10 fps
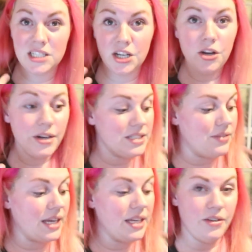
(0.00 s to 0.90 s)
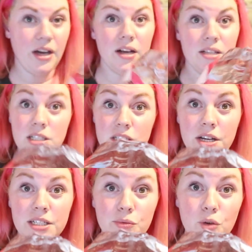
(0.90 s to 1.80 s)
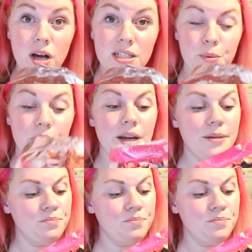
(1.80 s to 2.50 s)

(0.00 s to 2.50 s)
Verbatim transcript: It's a nice flavour because it's nice and raspberry.